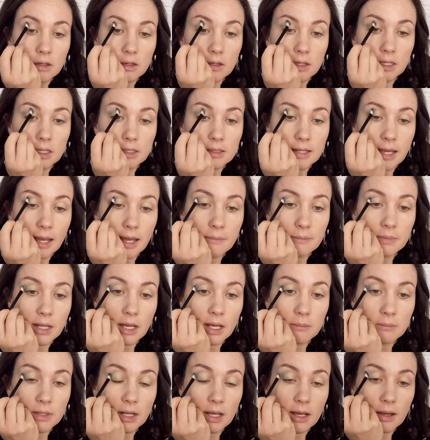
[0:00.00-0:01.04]
I'm going to tap,
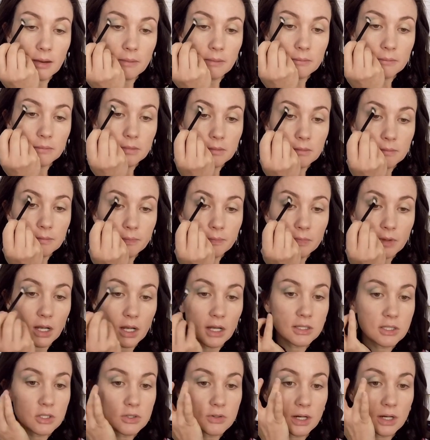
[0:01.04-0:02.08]
tap, tap,
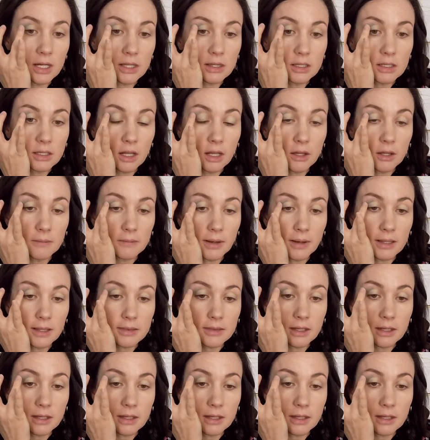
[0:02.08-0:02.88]
concentrating the color right